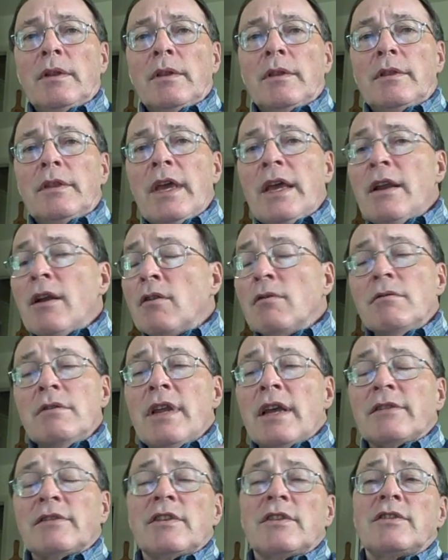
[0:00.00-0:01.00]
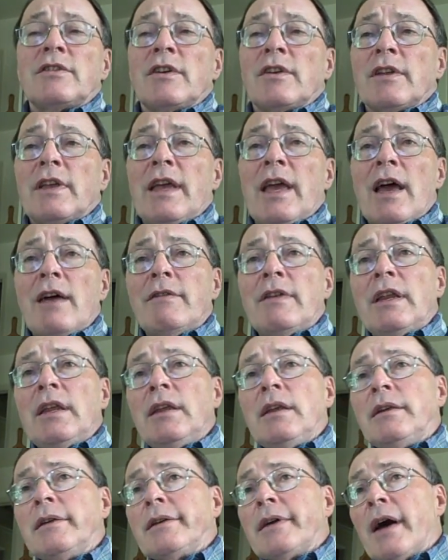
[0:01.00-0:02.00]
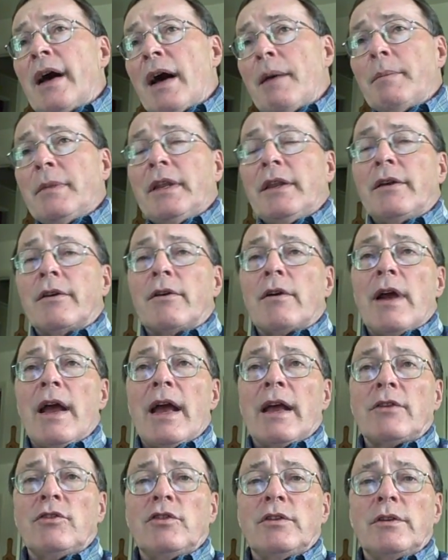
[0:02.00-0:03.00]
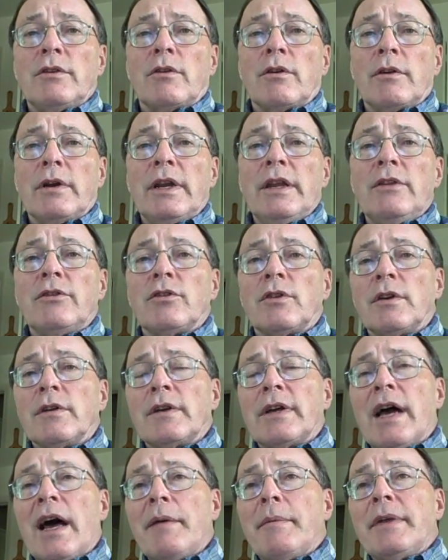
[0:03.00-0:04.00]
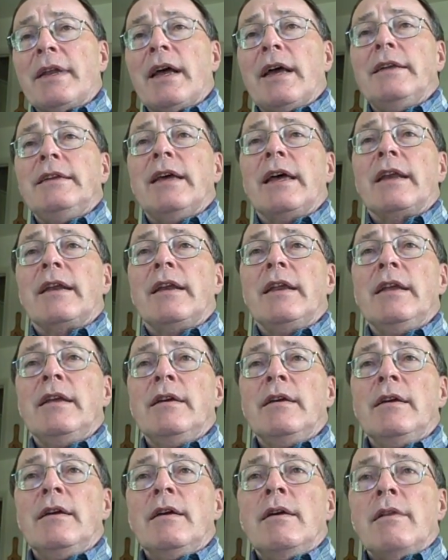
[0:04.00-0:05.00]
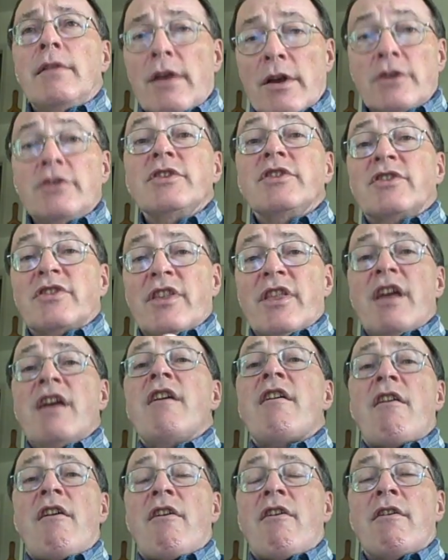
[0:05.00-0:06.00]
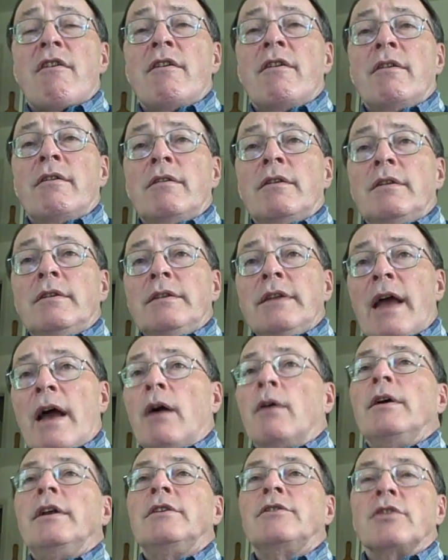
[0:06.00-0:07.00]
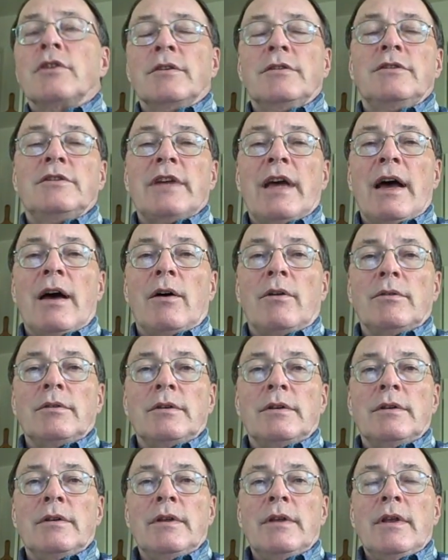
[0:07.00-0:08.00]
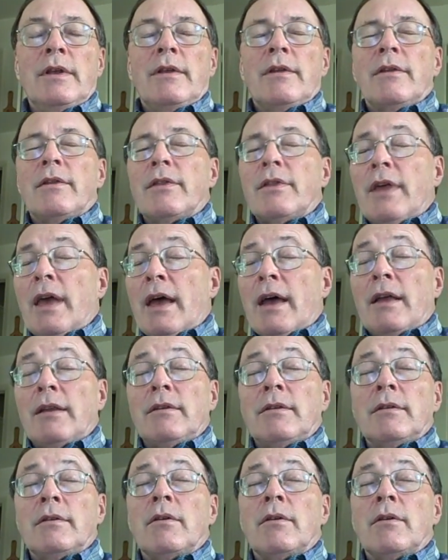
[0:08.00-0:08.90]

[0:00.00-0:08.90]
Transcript: They don't necessarily have any common interaction or any sort of common identity. They're just there. Now, it turns out that